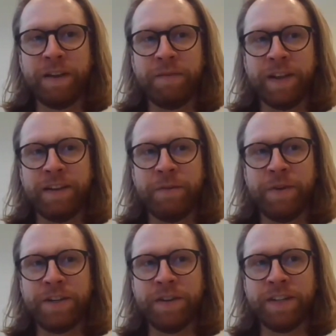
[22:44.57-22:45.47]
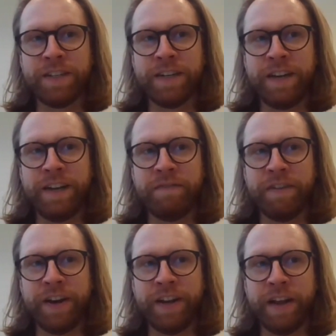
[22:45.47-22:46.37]
And the region is certainly
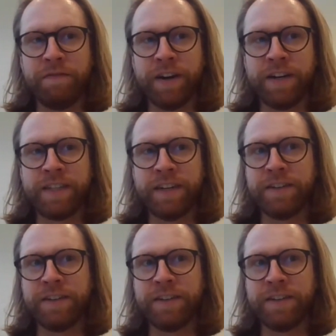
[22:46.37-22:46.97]
very diverse.